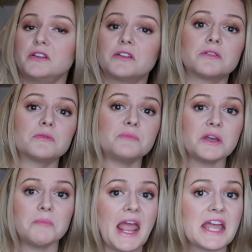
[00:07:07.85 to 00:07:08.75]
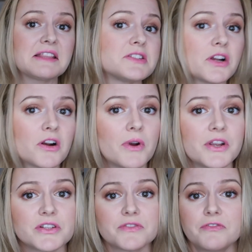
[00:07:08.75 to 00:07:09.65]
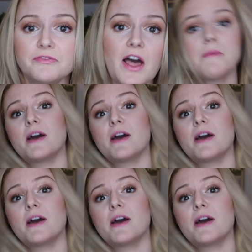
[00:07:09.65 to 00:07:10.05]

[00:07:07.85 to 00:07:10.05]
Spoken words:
you know, be a pantser where you just fly